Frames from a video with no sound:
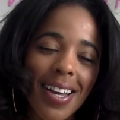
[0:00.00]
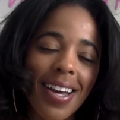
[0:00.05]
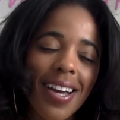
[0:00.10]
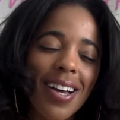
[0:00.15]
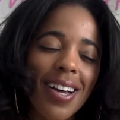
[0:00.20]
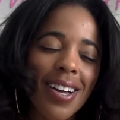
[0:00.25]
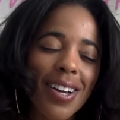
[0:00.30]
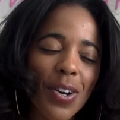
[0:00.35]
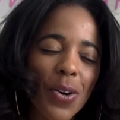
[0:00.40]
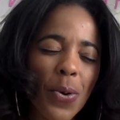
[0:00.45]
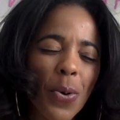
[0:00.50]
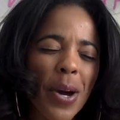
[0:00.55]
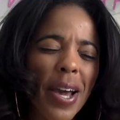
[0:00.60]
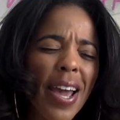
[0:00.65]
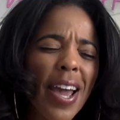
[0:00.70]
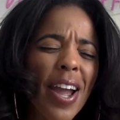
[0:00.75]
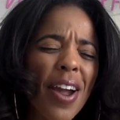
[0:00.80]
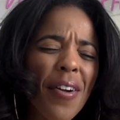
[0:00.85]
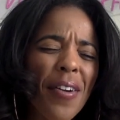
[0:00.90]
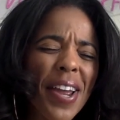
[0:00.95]

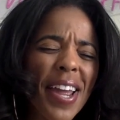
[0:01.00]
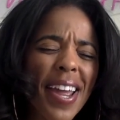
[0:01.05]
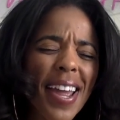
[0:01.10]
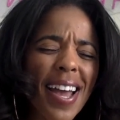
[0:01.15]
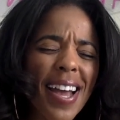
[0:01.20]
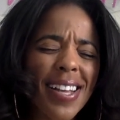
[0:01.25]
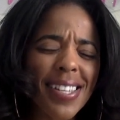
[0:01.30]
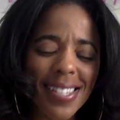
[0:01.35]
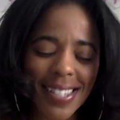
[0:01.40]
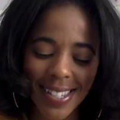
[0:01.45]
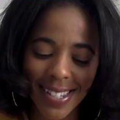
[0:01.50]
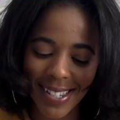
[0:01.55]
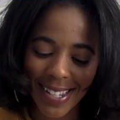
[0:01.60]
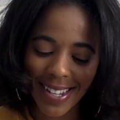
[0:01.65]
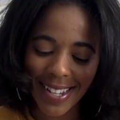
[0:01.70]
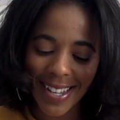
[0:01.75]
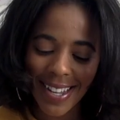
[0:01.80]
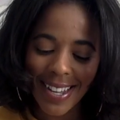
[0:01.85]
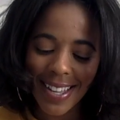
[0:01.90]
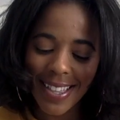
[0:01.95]

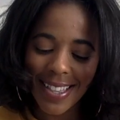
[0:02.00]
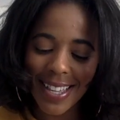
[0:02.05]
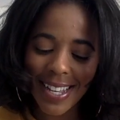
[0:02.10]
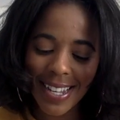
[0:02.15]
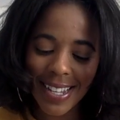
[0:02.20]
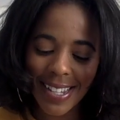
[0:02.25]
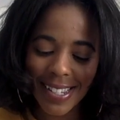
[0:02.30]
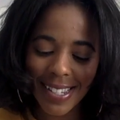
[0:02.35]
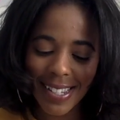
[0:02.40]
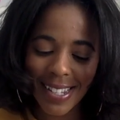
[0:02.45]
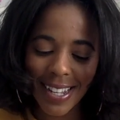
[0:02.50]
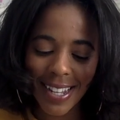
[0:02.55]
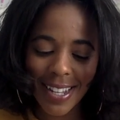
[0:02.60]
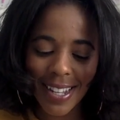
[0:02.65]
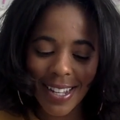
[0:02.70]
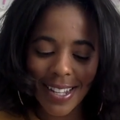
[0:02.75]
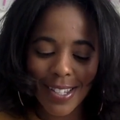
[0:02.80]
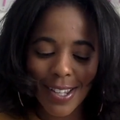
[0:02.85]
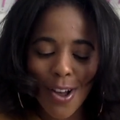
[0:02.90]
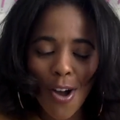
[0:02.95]
Aquarius, this
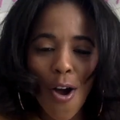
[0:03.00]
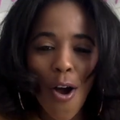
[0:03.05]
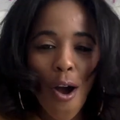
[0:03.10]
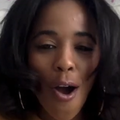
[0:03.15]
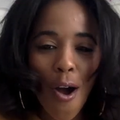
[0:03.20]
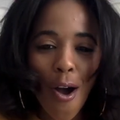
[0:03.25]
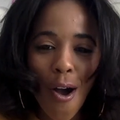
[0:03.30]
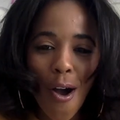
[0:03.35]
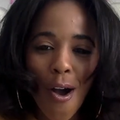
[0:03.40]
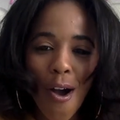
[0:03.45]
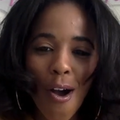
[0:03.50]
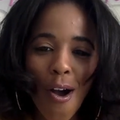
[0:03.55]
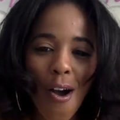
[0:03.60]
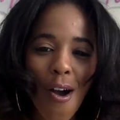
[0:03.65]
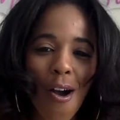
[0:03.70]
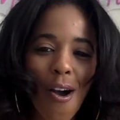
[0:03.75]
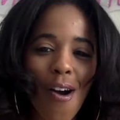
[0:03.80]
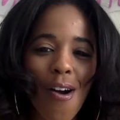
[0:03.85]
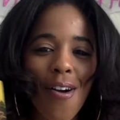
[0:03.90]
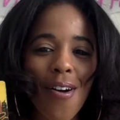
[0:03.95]
is,
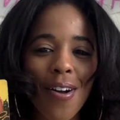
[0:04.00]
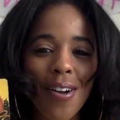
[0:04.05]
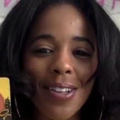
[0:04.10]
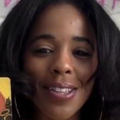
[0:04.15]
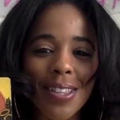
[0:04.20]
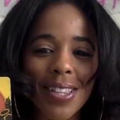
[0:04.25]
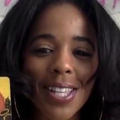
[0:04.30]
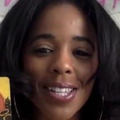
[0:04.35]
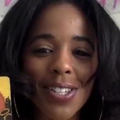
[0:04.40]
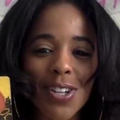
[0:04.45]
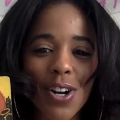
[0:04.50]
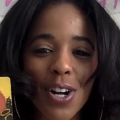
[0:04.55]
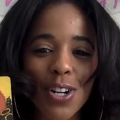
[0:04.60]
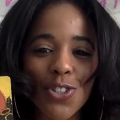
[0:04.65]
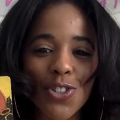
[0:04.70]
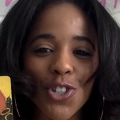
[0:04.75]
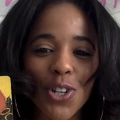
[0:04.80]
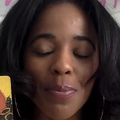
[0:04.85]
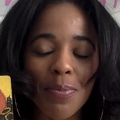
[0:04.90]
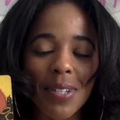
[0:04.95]
this
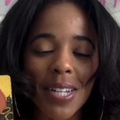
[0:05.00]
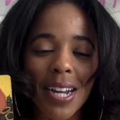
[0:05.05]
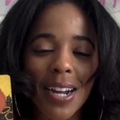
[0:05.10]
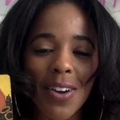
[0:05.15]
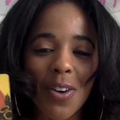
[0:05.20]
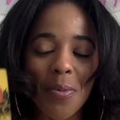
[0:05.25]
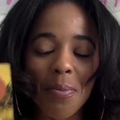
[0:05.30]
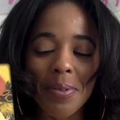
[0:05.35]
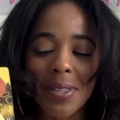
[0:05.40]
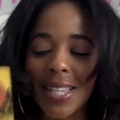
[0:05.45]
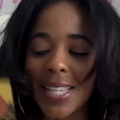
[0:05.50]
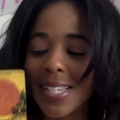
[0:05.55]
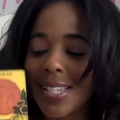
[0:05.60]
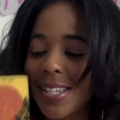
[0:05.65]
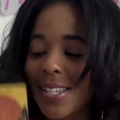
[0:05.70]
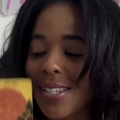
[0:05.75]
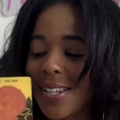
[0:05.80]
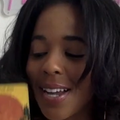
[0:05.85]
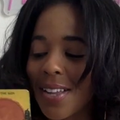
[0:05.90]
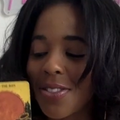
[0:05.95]
card jumped out, but this
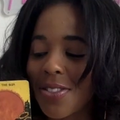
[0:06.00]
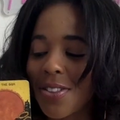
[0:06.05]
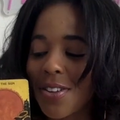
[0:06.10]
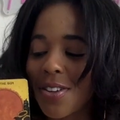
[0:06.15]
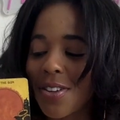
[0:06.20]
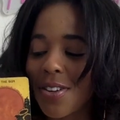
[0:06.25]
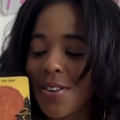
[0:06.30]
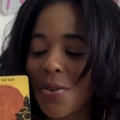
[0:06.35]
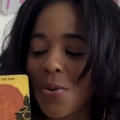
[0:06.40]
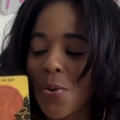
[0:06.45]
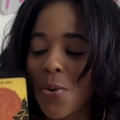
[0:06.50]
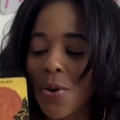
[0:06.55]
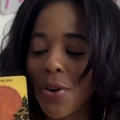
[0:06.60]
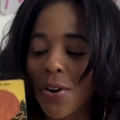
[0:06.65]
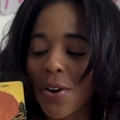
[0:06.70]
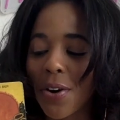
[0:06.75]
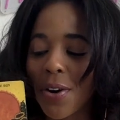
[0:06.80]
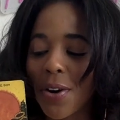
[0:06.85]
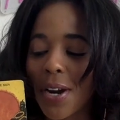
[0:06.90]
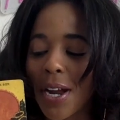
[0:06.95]
is not the
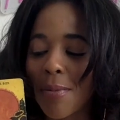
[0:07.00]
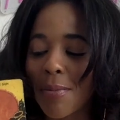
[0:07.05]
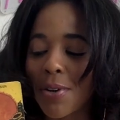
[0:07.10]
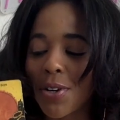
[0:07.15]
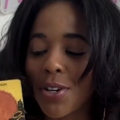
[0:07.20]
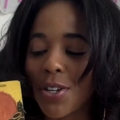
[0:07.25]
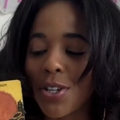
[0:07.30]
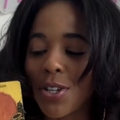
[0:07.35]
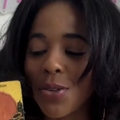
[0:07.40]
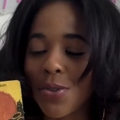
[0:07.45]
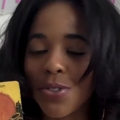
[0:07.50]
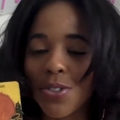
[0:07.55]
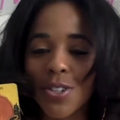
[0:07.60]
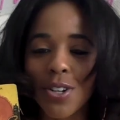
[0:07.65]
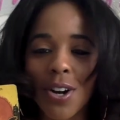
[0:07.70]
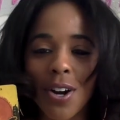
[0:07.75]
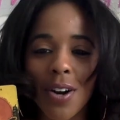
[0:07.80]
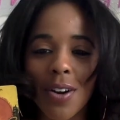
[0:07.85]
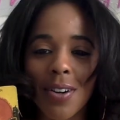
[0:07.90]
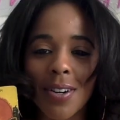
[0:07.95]
order I'm going to use the
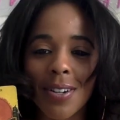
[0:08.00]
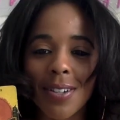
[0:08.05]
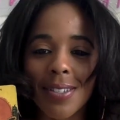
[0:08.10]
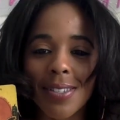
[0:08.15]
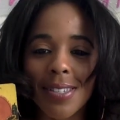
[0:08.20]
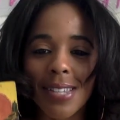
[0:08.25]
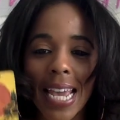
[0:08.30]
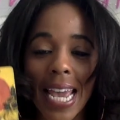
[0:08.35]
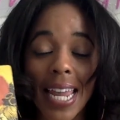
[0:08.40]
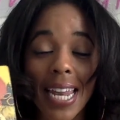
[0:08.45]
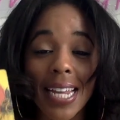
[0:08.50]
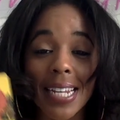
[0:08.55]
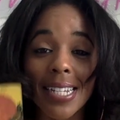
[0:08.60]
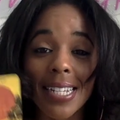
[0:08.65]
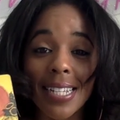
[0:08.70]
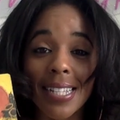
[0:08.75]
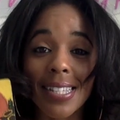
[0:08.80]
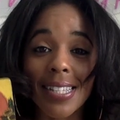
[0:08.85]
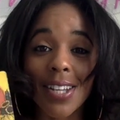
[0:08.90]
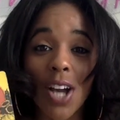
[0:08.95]
cards, and I
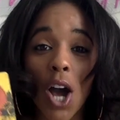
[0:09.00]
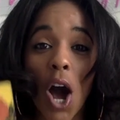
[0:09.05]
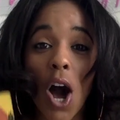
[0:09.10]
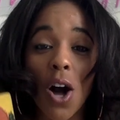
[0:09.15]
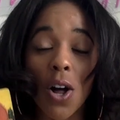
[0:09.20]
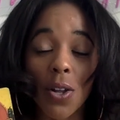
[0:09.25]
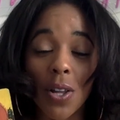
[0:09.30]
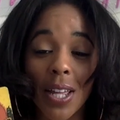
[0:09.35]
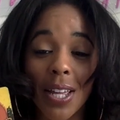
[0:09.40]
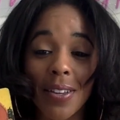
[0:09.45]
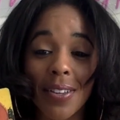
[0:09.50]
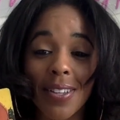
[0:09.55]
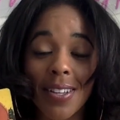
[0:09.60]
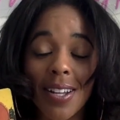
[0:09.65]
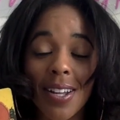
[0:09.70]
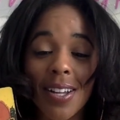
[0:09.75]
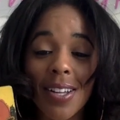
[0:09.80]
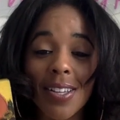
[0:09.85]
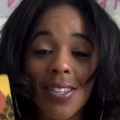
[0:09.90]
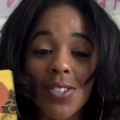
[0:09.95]
didn't call it,
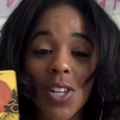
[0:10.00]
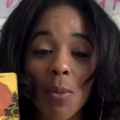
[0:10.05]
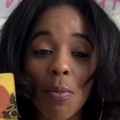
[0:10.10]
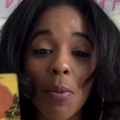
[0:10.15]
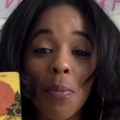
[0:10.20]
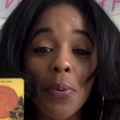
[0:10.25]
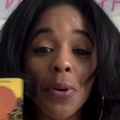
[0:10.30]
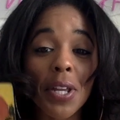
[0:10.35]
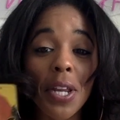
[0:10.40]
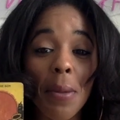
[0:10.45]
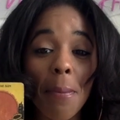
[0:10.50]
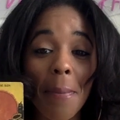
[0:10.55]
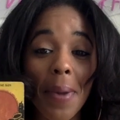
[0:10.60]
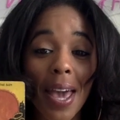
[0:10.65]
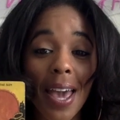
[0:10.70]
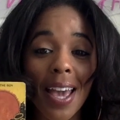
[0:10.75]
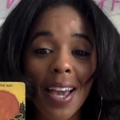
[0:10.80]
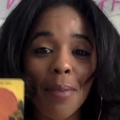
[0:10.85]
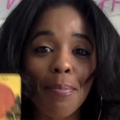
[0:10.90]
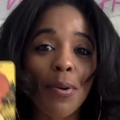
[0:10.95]
so I'm going to put it
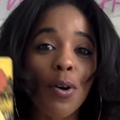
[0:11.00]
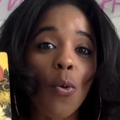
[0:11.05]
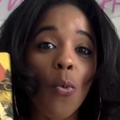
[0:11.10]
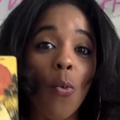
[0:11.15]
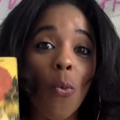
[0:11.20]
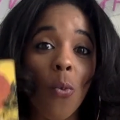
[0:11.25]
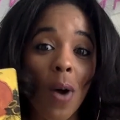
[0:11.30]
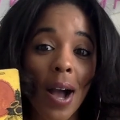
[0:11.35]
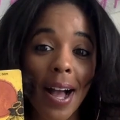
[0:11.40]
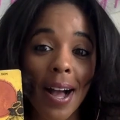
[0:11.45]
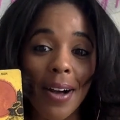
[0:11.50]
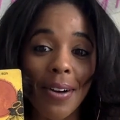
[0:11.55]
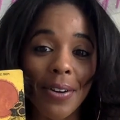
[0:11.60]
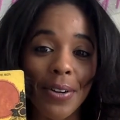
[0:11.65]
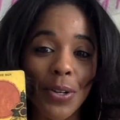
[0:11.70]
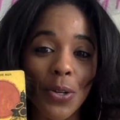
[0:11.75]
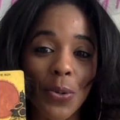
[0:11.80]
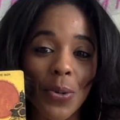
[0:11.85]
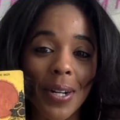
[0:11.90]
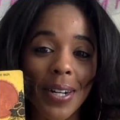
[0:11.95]
back, but wow,
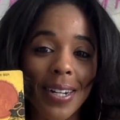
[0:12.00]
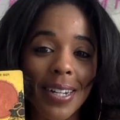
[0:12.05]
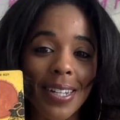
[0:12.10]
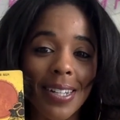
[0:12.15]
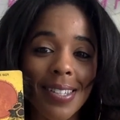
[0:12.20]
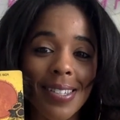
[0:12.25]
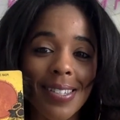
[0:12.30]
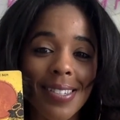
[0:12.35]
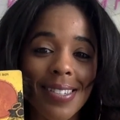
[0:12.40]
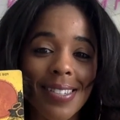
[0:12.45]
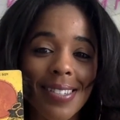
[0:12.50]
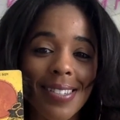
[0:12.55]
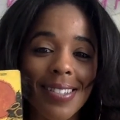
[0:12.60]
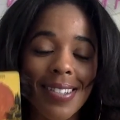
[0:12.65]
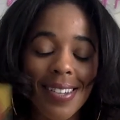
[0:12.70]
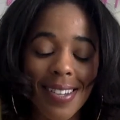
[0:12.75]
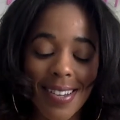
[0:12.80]
Aquarius,